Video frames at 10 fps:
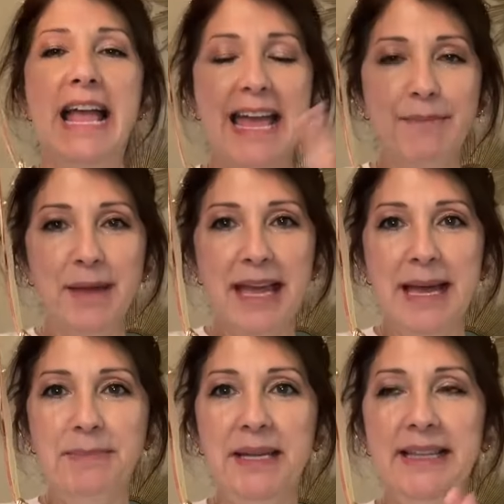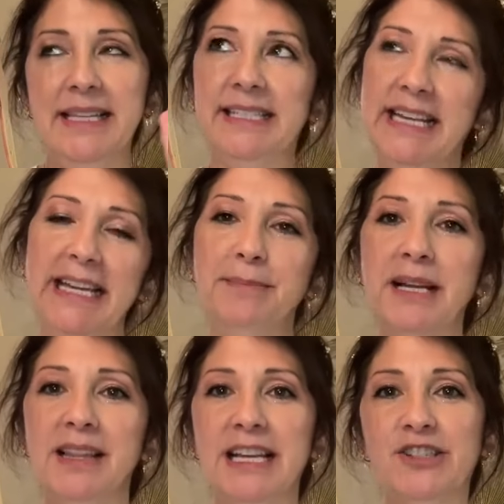MM in the denim
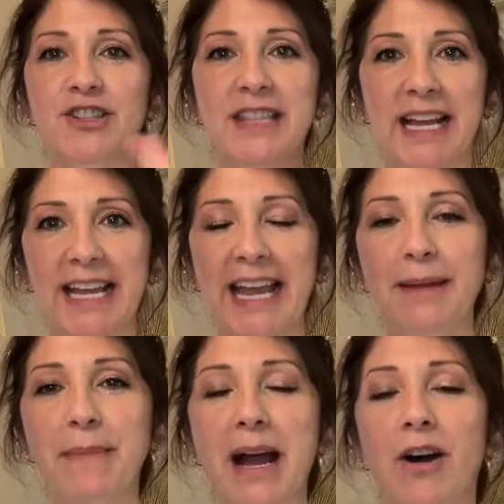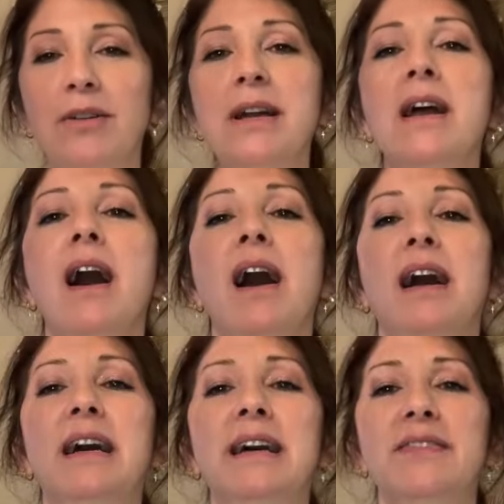collection that came out
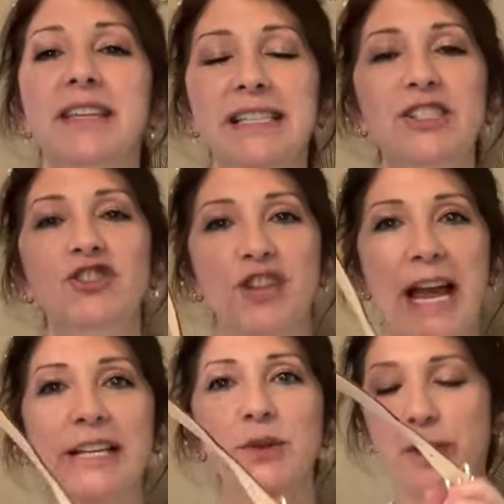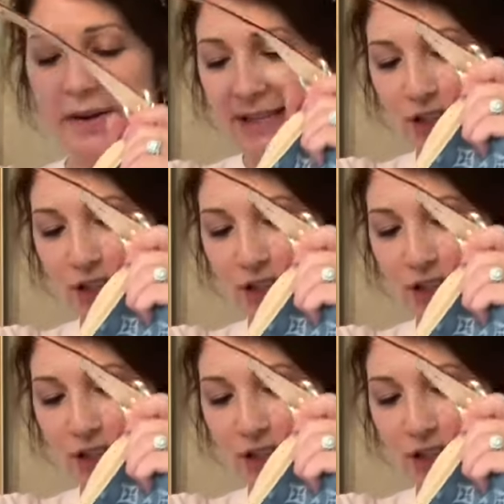this January